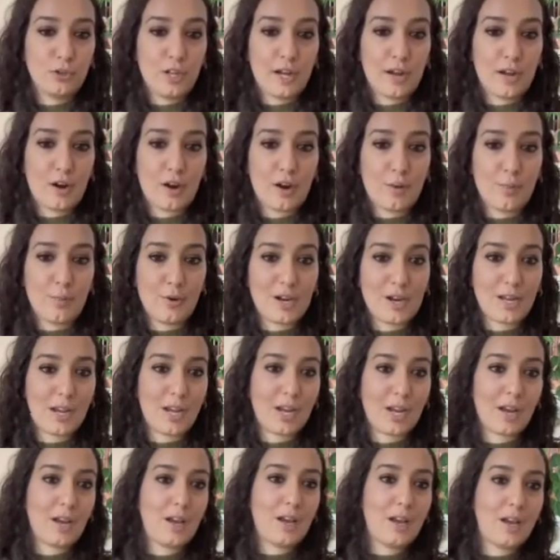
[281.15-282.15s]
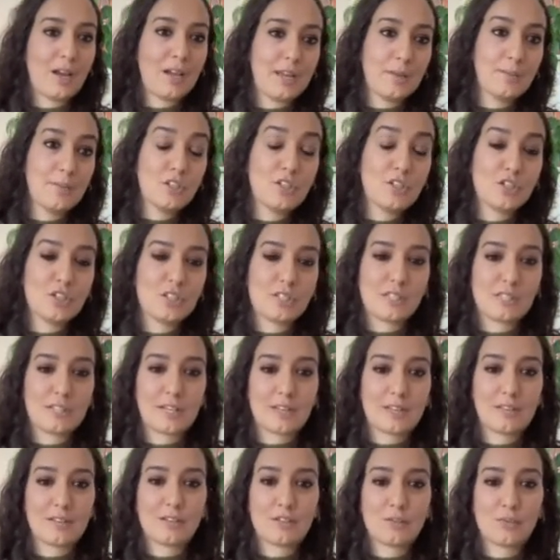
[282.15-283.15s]
and heartbreaking uh, images
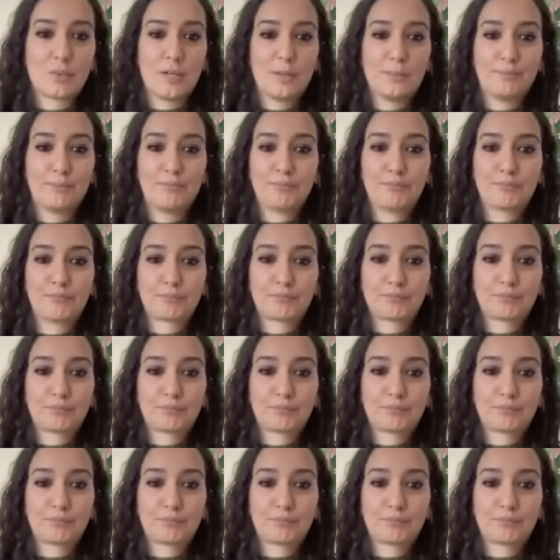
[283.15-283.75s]
like this one.